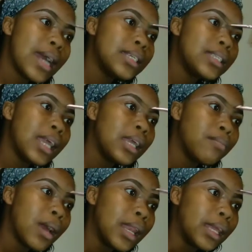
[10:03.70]
stay in
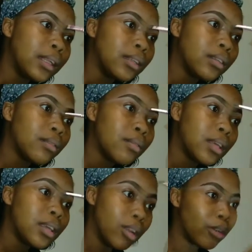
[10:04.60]
my lane.
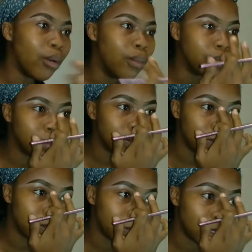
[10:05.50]
here at home,
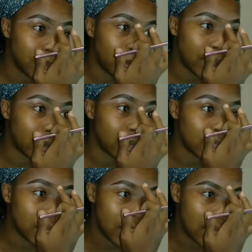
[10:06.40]
to be quite honest.